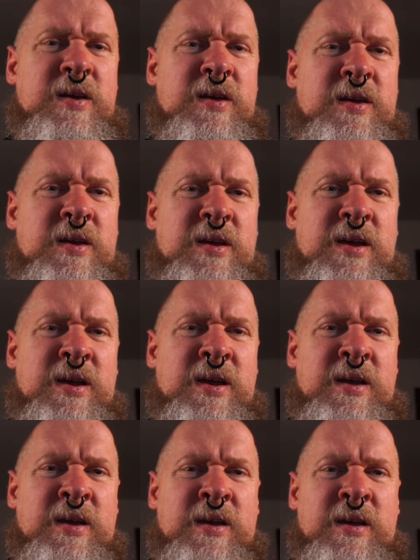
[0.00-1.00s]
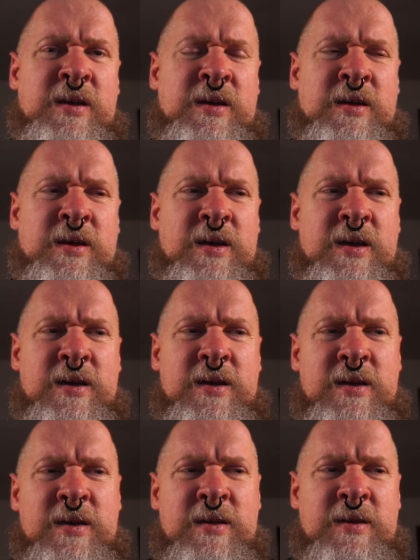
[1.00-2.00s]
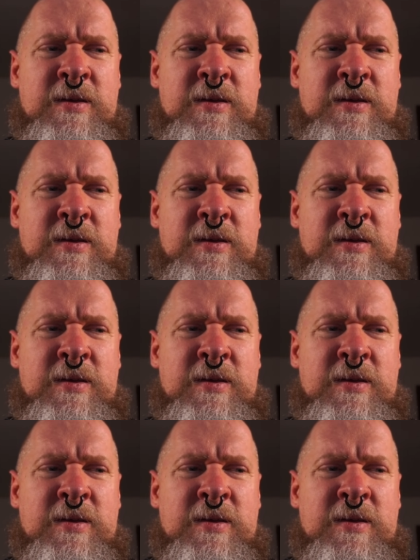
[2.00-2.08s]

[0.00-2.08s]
[no speech]